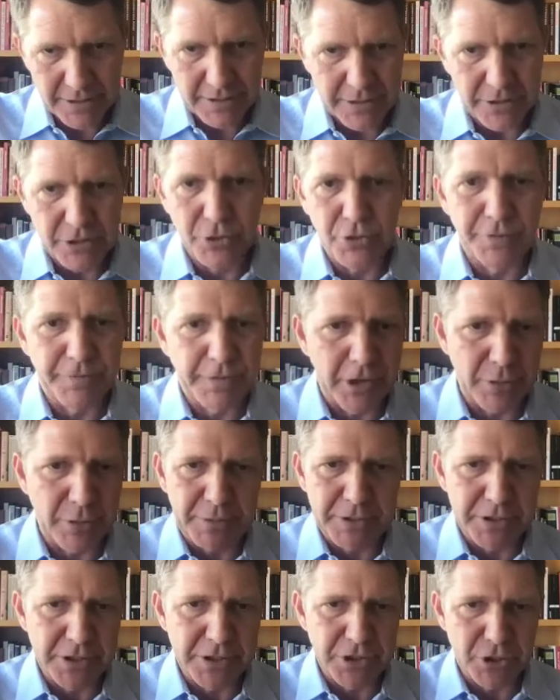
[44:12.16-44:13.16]
the new
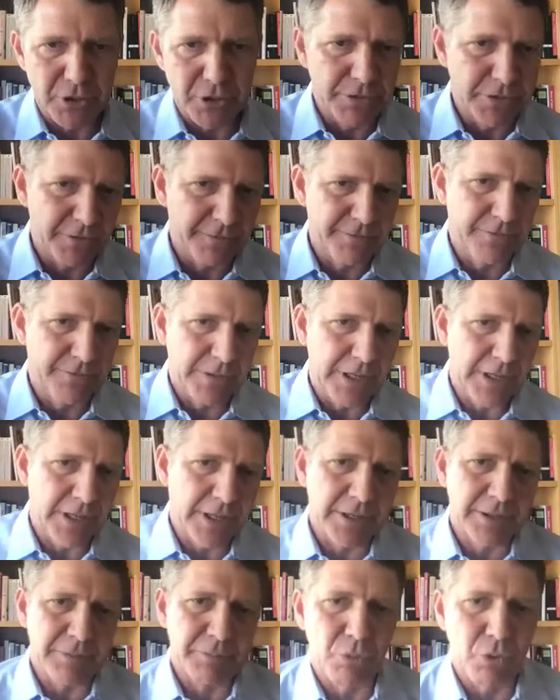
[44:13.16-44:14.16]
developments in terms of
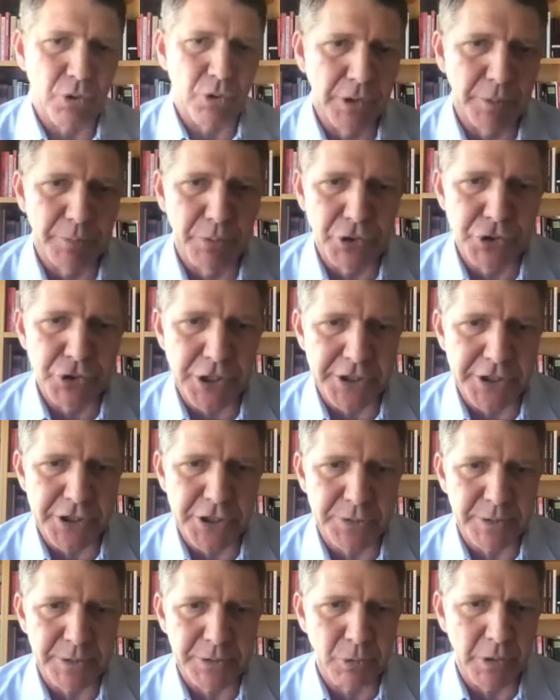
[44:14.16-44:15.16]
uh, more liberal
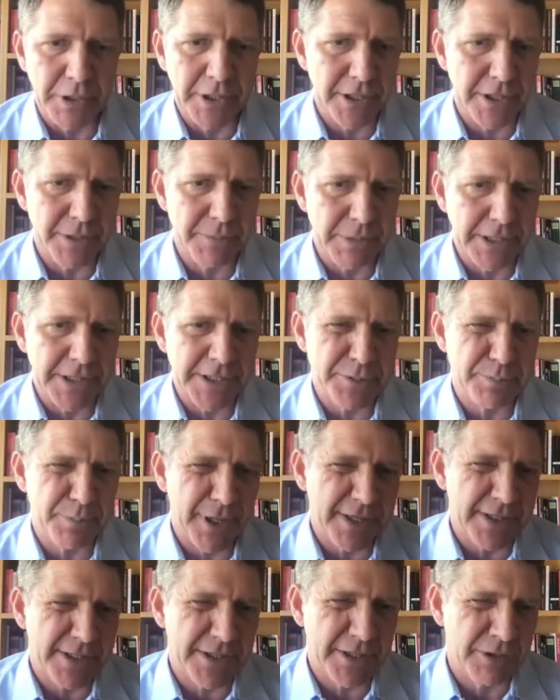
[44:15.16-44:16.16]
judges, but one can
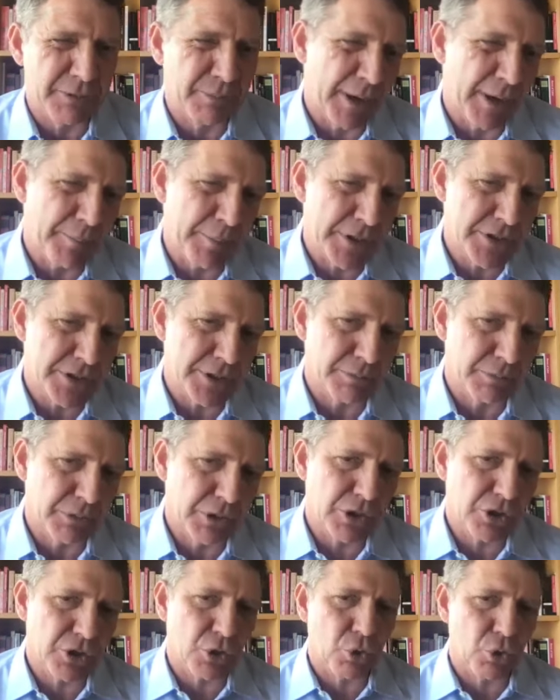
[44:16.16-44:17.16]
expect there might be some
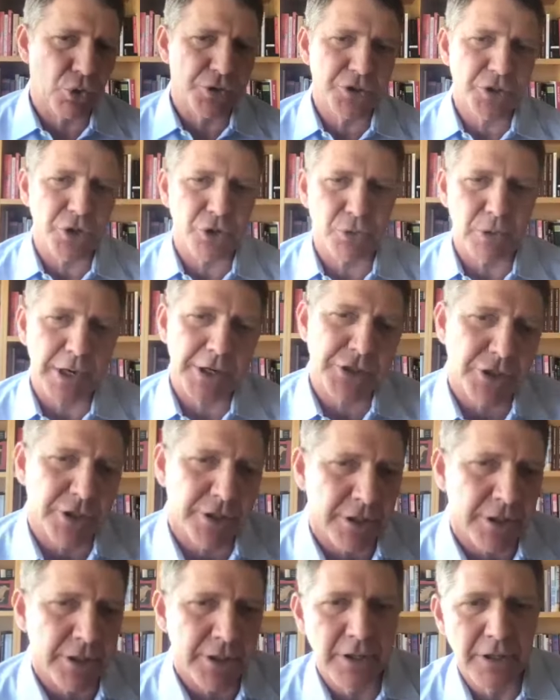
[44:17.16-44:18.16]
course
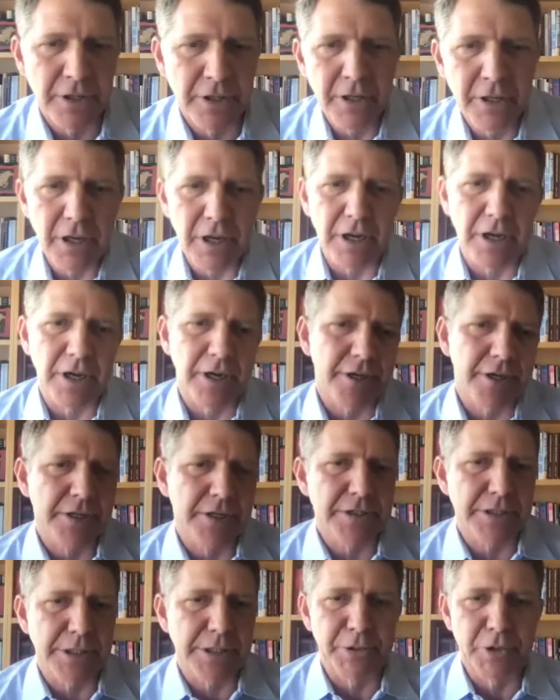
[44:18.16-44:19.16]
correction
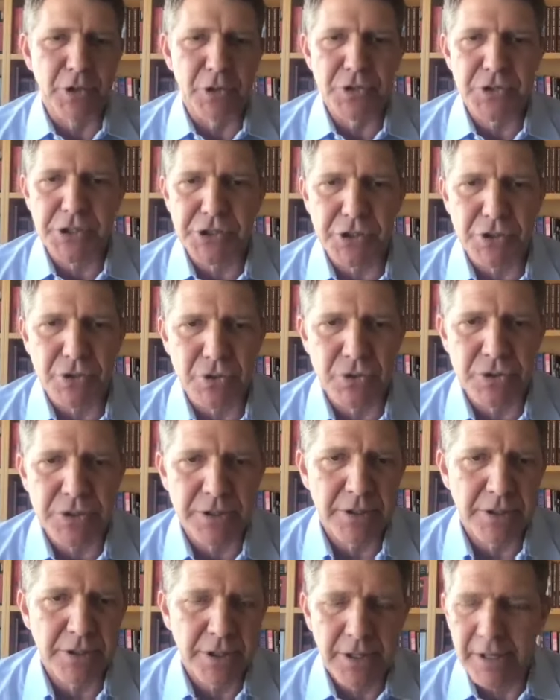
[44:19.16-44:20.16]
on some of those issues
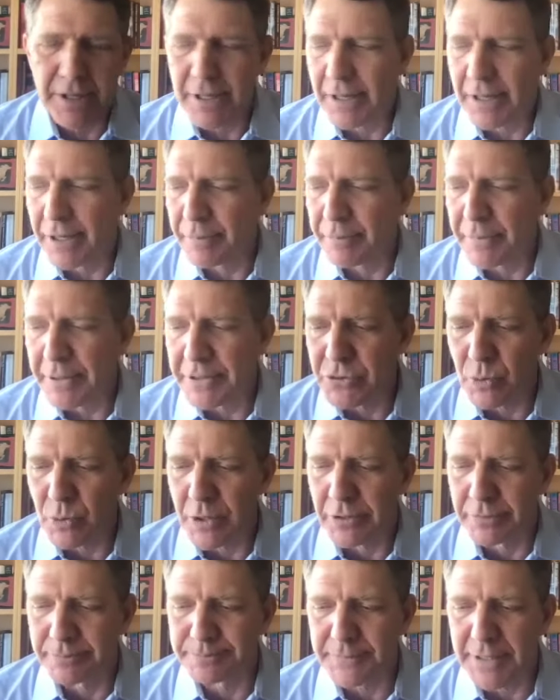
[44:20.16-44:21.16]
um, as
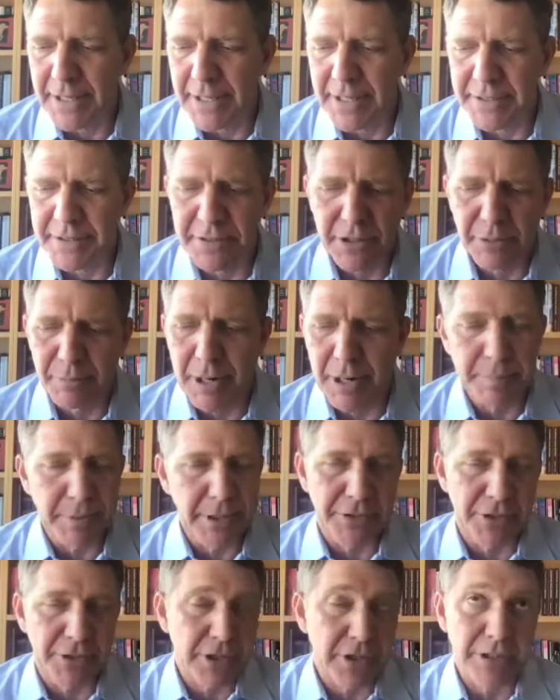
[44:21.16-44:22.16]
well. And there might
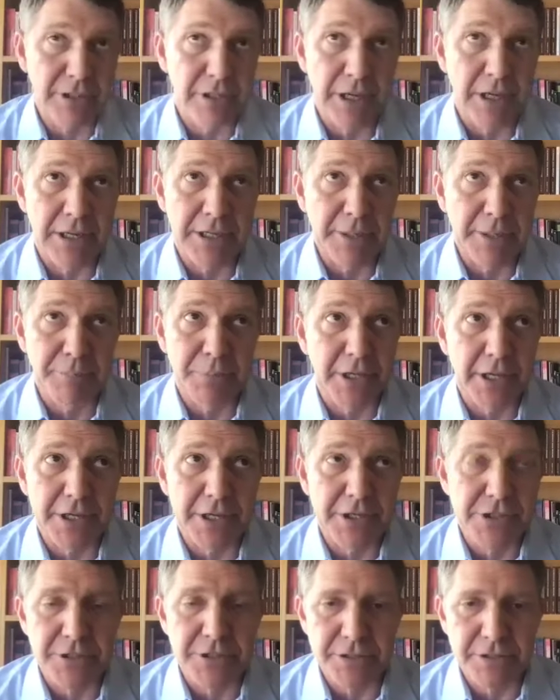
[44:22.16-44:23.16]
be other uh,
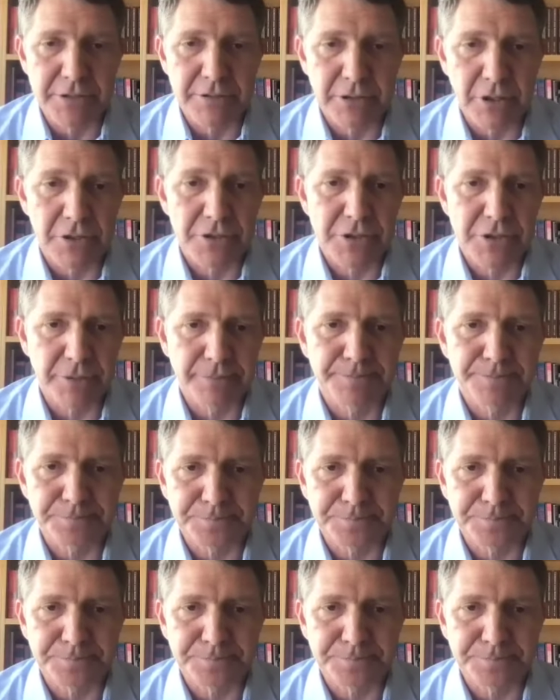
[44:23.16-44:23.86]
implications also.